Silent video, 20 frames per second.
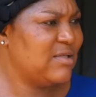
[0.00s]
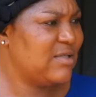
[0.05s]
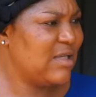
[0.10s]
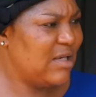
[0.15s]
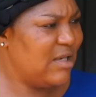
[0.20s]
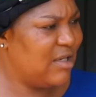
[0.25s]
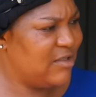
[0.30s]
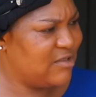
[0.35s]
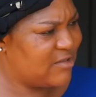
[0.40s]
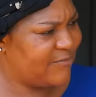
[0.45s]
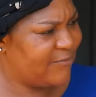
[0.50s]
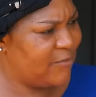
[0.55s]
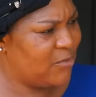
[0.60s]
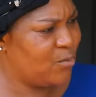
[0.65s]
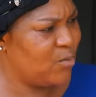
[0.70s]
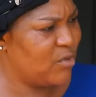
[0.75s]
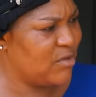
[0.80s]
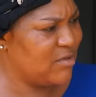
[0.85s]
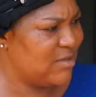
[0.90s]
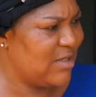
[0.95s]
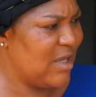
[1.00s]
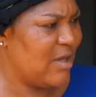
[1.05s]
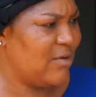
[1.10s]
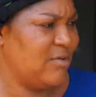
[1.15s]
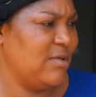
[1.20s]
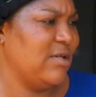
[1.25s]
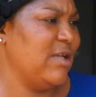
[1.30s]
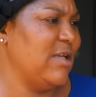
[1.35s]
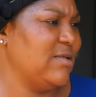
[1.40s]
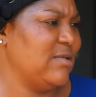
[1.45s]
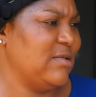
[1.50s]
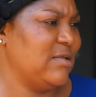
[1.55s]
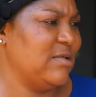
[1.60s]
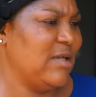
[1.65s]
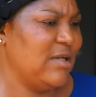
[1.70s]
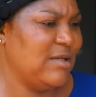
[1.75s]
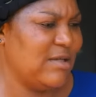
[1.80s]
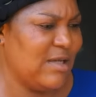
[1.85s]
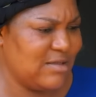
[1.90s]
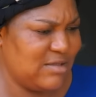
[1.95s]
He said his phone was down
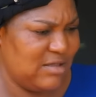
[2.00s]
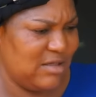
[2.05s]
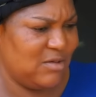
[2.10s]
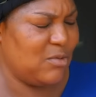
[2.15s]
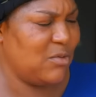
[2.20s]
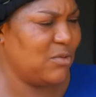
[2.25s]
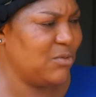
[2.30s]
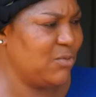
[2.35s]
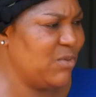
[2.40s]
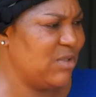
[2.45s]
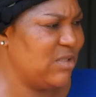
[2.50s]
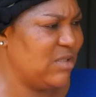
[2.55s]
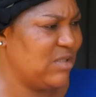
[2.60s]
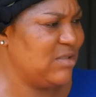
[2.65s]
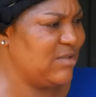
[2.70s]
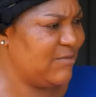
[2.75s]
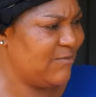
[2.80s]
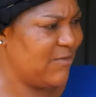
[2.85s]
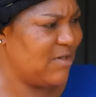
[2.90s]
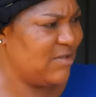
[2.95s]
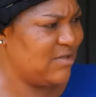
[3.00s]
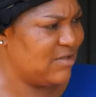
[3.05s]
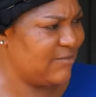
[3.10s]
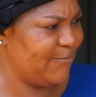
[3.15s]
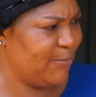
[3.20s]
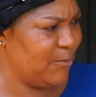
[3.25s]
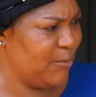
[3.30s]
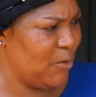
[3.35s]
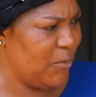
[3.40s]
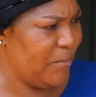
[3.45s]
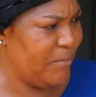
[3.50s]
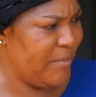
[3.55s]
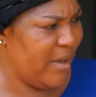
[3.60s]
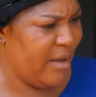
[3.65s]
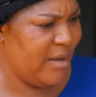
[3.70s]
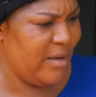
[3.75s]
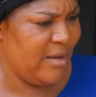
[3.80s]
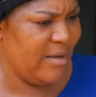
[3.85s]
yesterday, that he called with his friend's number.